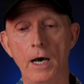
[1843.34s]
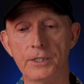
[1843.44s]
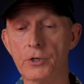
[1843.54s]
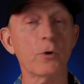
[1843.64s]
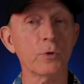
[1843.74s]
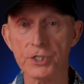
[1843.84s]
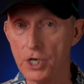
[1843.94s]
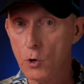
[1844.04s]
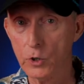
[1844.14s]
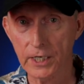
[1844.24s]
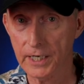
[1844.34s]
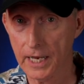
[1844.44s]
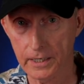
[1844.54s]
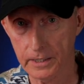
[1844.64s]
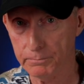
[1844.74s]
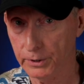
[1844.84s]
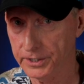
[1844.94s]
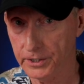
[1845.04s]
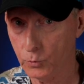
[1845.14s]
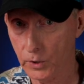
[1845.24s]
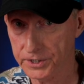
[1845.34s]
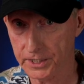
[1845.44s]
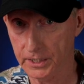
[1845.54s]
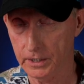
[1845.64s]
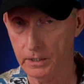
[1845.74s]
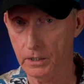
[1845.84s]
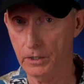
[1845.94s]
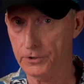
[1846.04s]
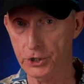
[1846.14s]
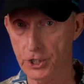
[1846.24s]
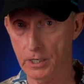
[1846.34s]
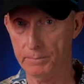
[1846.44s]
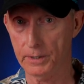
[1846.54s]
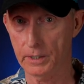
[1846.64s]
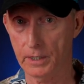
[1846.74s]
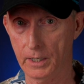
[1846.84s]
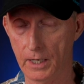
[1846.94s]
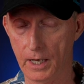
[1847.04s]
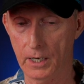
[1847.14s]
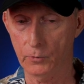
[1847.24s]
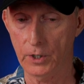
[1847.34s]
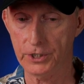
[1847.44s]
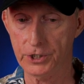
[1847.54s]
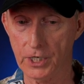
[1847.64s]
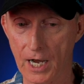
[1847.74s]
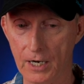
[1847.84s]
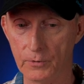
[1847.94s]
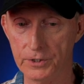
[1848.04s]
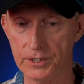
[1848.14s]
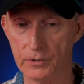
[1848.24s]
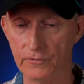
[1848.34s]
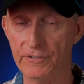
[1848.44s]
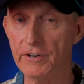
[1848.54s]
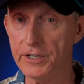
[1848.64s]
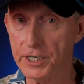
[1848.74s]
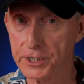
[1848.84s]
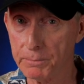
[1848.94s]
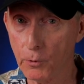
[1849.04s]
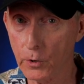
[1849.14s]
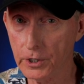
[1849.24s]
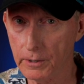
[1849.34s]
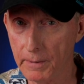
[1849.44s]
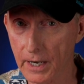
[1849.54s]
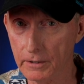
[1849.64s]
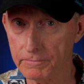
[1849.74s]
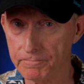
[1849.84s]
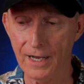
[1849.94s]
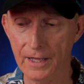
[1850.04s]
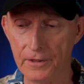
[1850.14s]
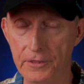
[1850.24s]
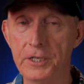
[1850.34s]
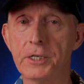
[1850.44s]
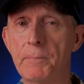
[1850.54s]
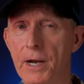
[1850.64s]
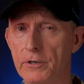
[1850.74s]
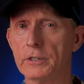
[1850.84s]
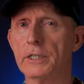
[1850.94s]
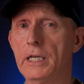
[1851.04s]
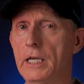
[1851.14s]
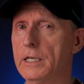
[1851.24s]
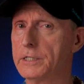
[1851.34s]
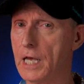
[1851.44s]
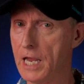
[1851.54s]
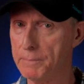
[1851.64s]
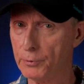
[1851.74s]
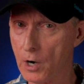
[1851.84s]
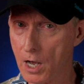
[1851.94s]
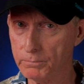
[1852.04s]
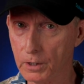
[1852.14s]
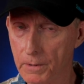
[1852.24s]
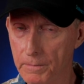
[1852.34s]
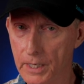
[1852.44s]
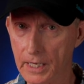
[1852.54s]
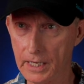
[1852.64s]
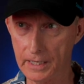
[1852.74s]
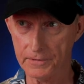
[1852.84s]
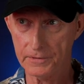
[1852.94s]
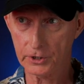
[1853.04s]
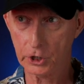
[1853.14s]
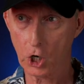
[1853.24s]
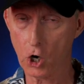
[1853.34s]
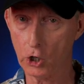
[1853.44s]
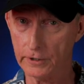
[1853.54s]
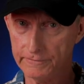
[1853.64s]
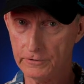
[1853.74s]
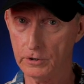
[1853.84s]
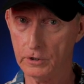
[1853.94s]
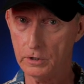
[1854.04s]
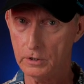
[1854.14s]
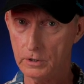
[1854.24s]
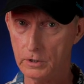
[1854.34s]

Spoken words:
So there was no Canadian blended whiskey on the ship, which I was very disappointed about. This apparently is a problem in the Carnival